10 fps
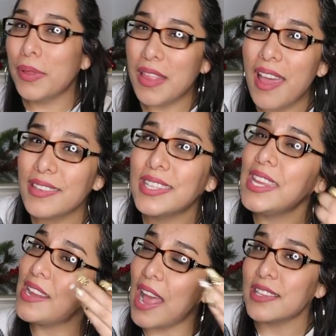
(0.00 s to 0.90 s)
Plus,
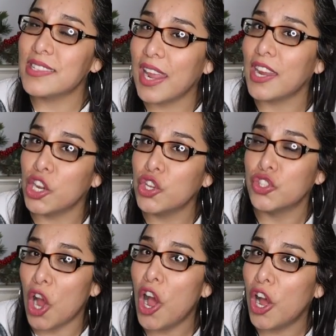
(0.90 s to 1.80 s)
he got to get a new
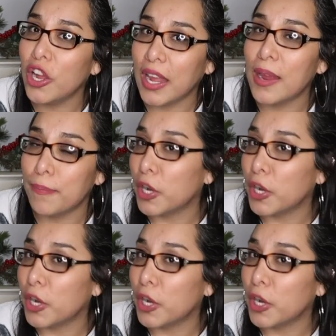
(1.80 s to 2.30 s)
dog in